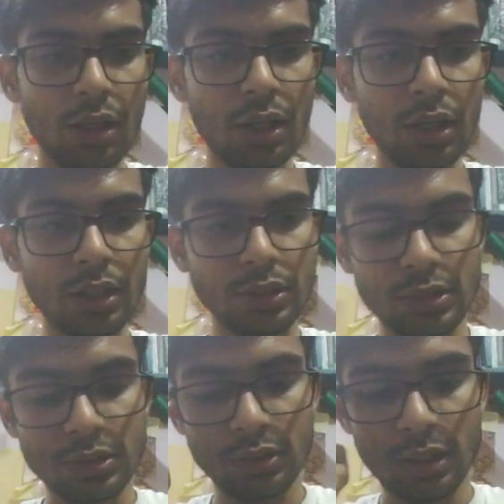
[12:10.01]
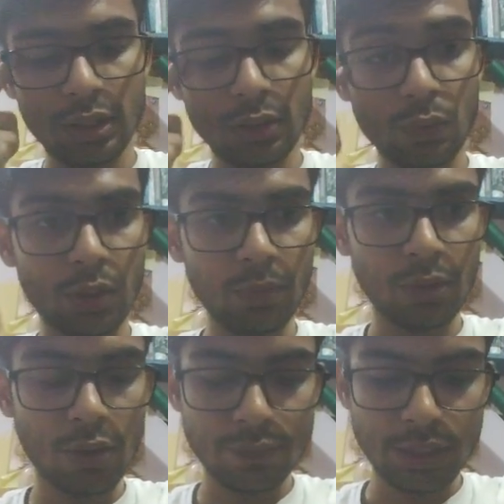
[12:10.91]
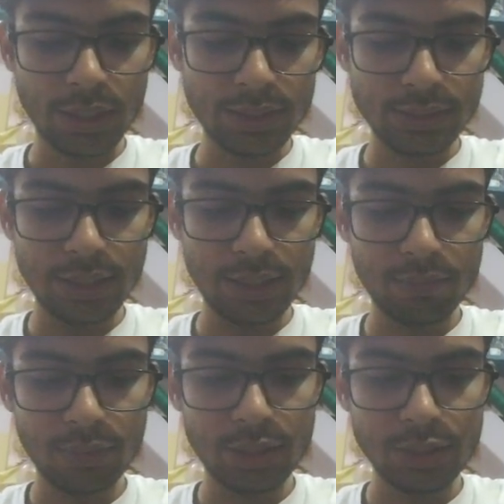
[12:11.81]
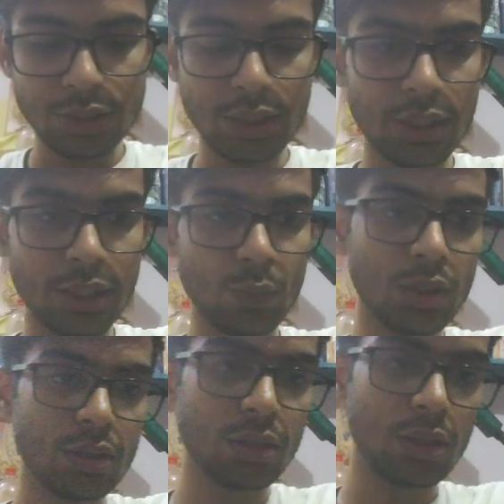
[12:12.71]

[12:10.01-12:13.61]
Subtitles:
inch, it will be of size m initiated with